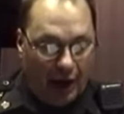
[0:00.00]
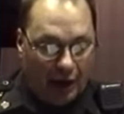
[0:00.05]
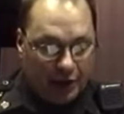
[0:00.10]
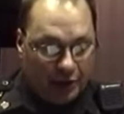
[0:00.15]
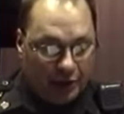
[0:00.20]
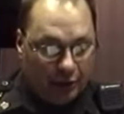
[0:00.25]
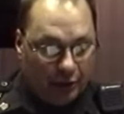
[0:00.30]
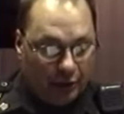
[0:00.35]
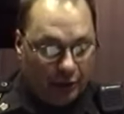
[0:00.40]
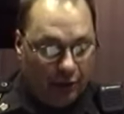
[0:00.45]

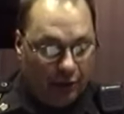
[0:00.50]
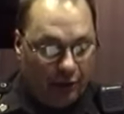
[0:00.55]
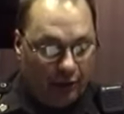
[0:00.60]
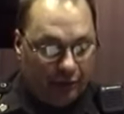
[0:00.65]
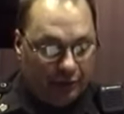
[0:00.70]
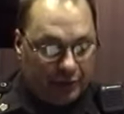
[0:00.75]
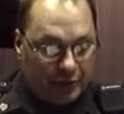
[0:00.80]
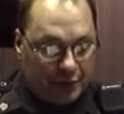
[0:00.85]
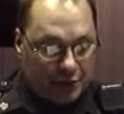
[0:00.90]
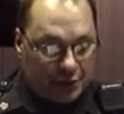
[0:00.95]
I don't
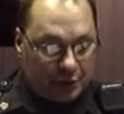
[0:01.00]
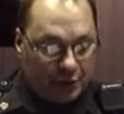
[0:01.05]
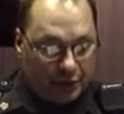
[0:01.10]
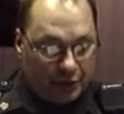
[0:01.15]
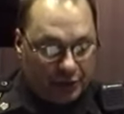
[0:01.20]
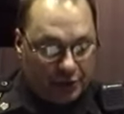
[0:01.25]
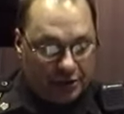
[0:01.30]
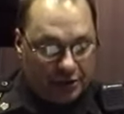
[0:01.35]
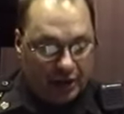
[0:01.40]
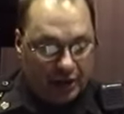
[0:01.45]
know if this
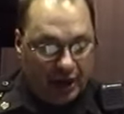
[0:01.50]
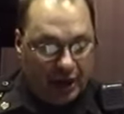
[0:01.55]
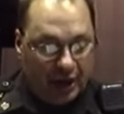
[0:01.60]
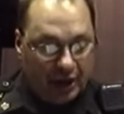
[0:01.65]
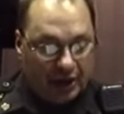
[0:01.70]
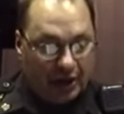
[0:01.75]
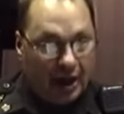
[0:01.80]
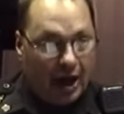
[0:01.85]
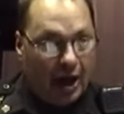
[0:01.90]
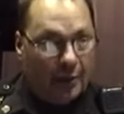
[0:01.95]
person
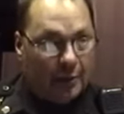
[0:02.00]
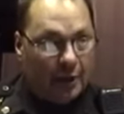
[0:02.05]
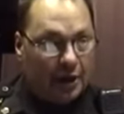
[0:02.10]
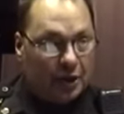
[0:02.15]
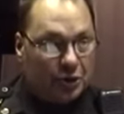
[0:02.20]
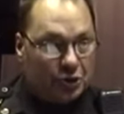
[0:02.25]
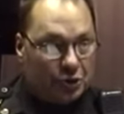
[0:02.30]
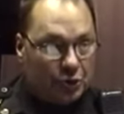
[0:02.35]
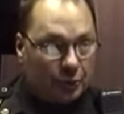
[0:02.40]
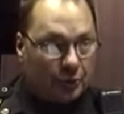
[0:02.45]
had
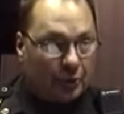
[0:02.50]
commented